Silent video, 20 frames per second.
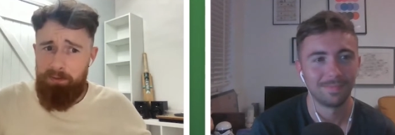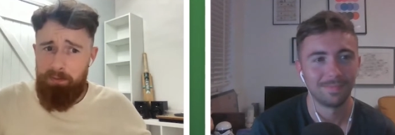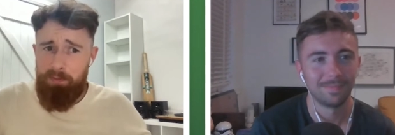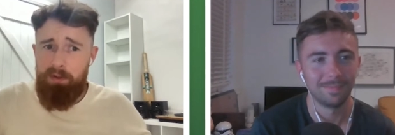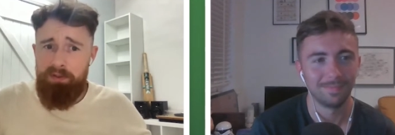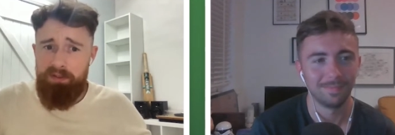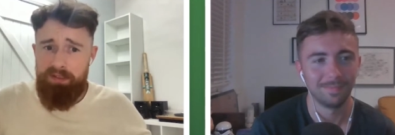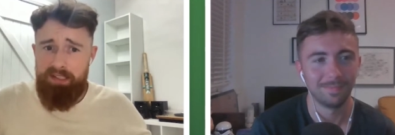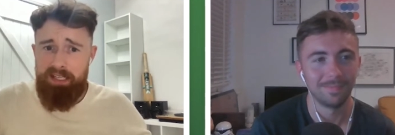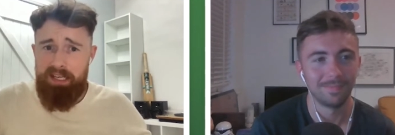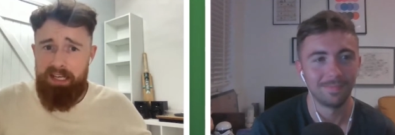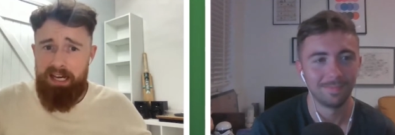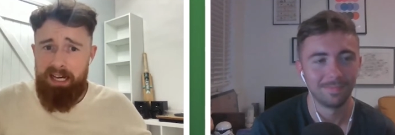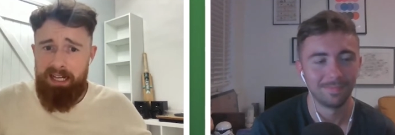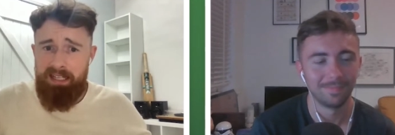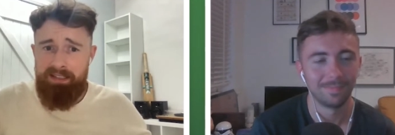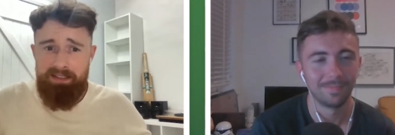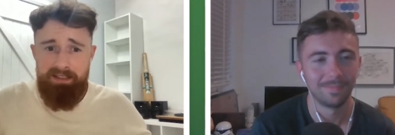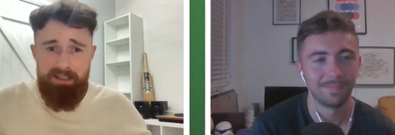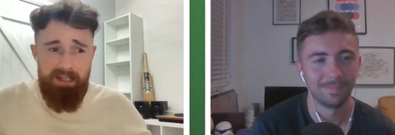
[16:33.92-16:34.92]
Speaker 1: hmm. wasn't mm. it?
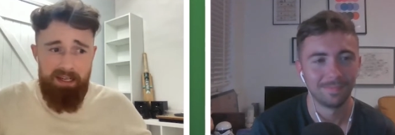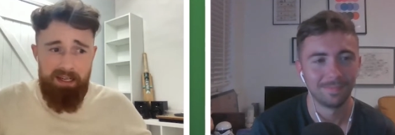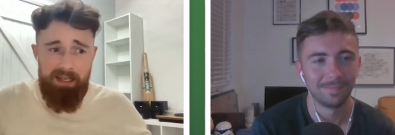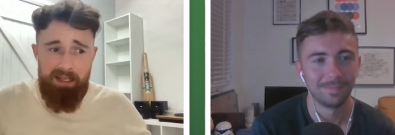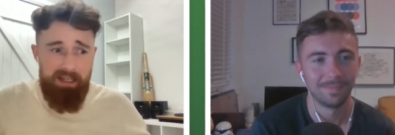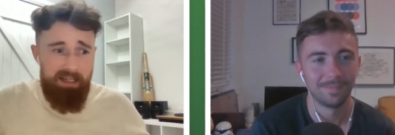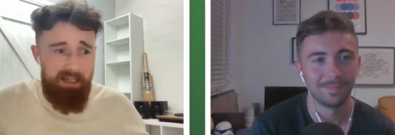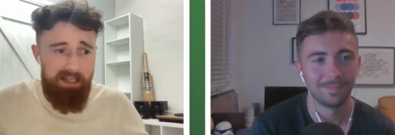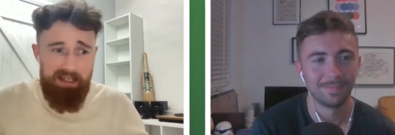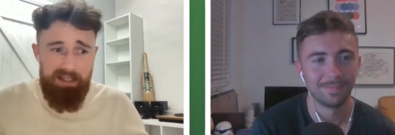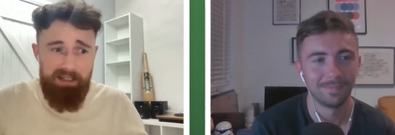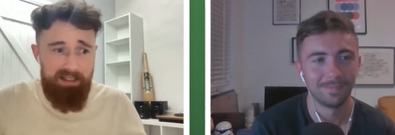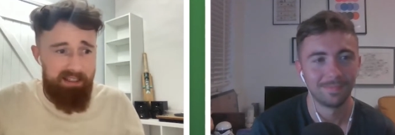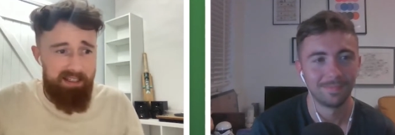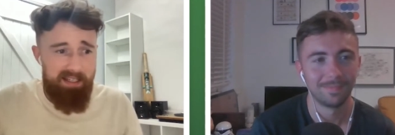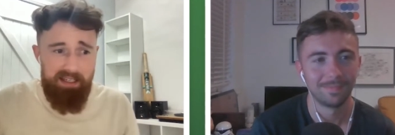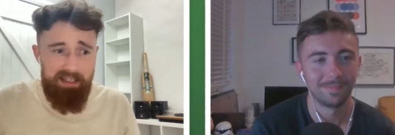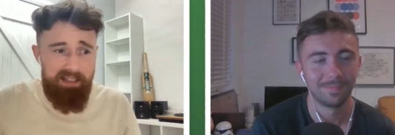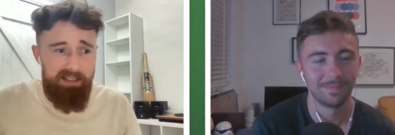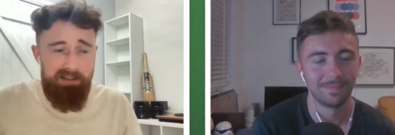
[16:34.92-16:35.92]
And
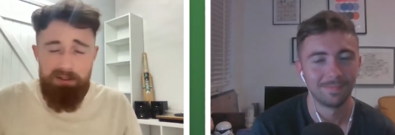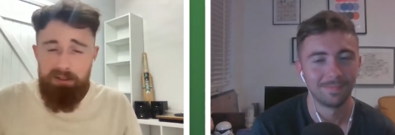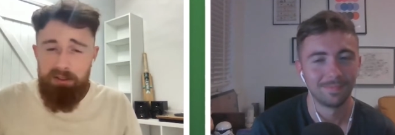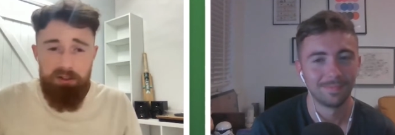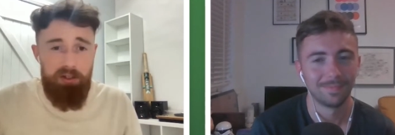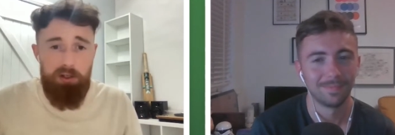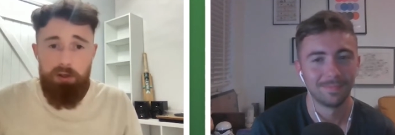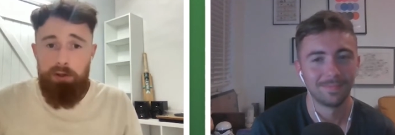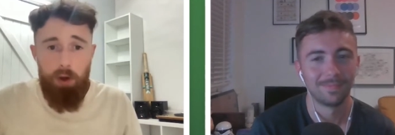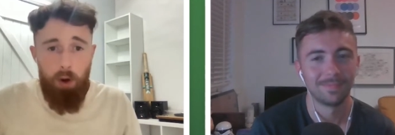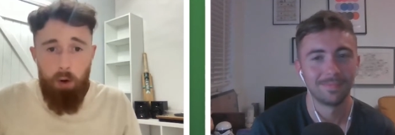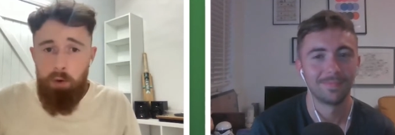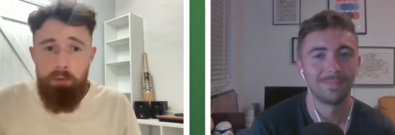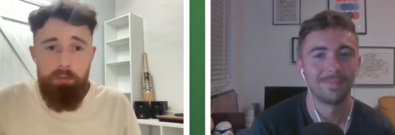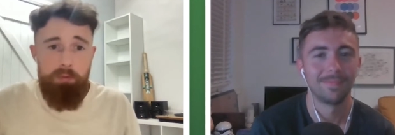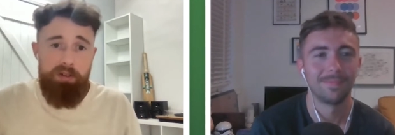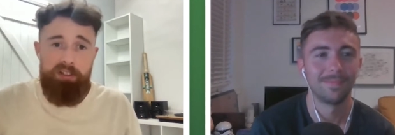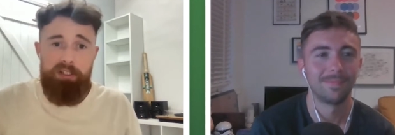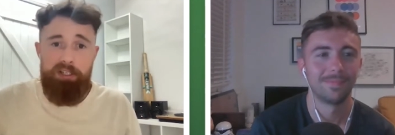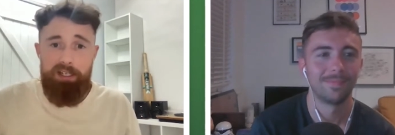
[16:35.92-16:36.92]
he's just a goal
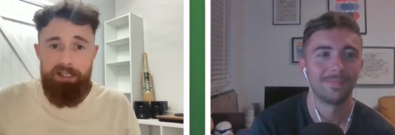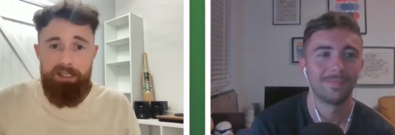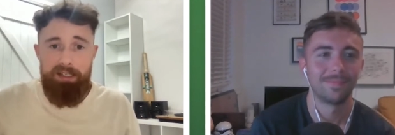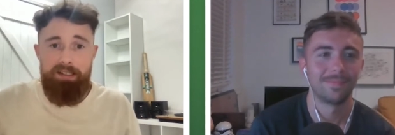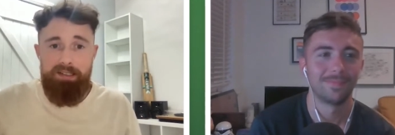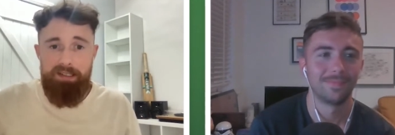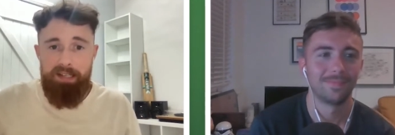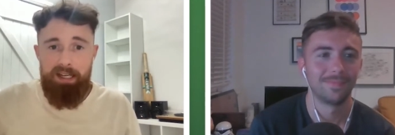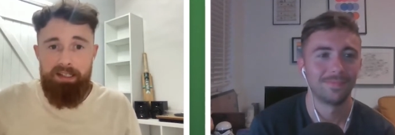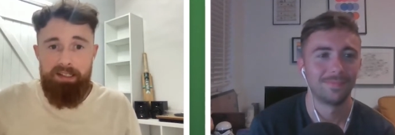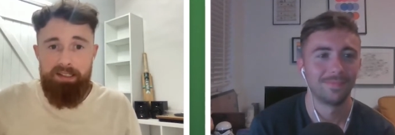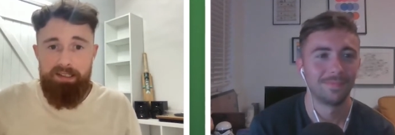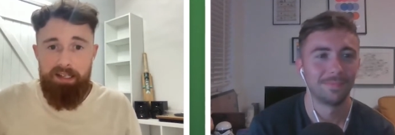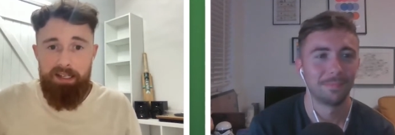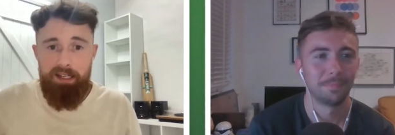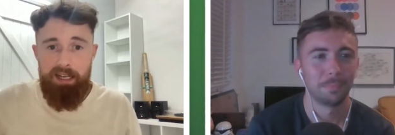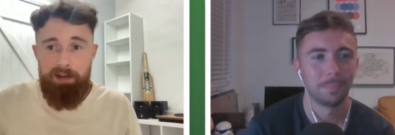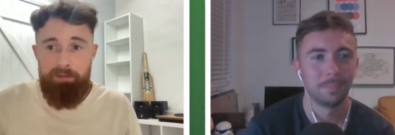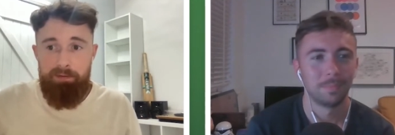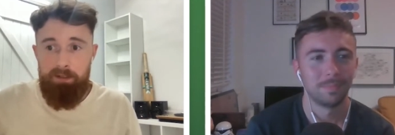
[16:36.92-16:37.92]
machine at second
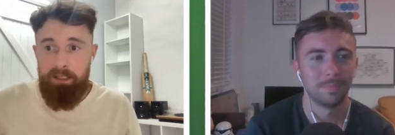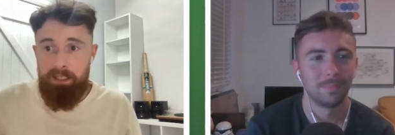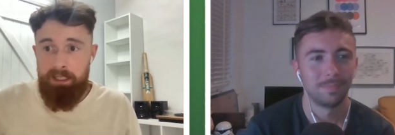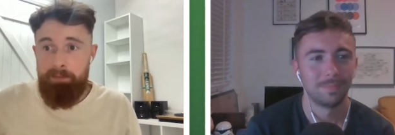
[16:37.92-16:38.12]
tier level.